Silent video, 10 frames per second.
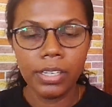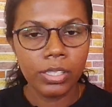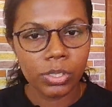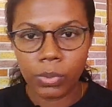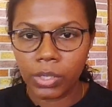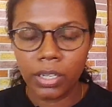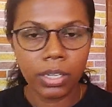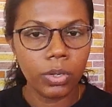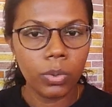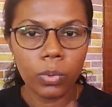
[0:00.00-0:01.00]
so that
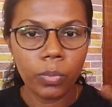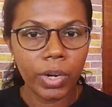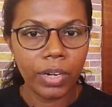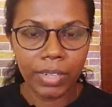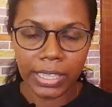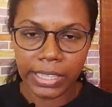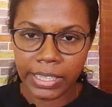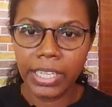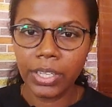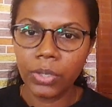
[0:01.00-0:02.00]
no one will
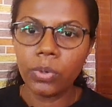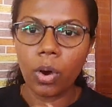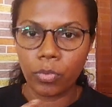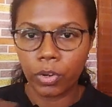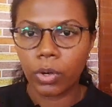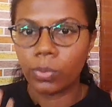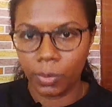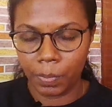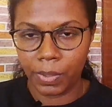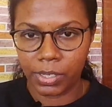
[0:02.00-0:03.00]
think you of a
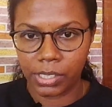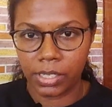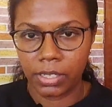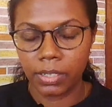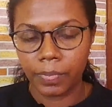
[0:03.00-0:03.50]
rude person.